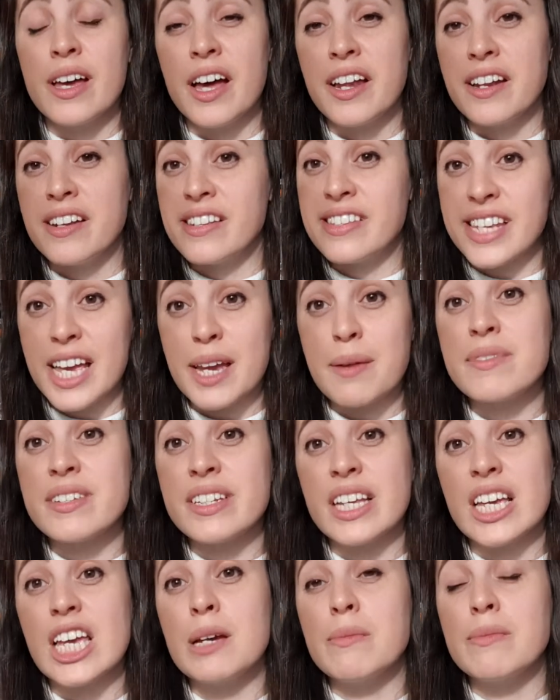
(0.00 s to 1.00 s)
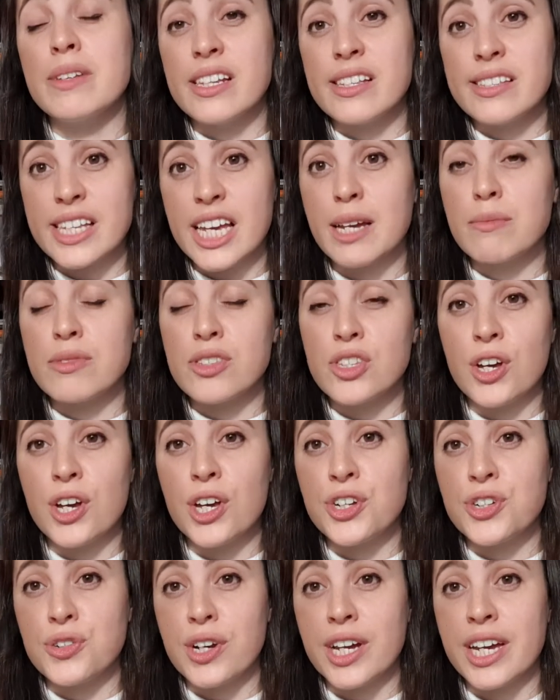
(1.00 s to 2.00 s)
and same team and the same
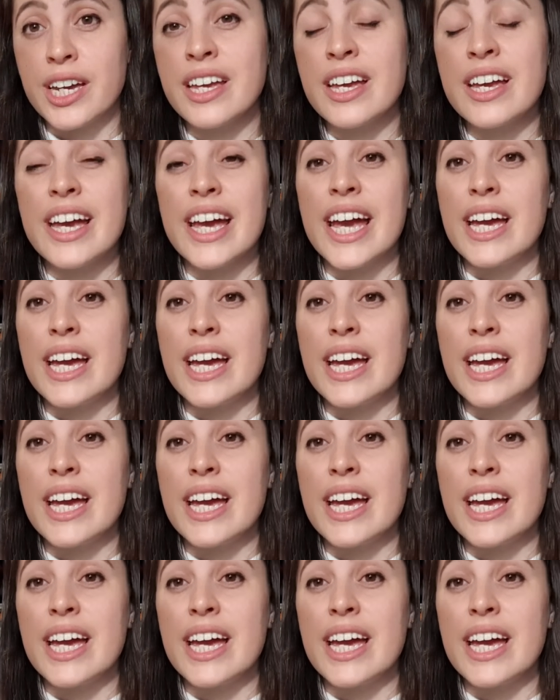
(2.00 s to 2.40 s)
surgery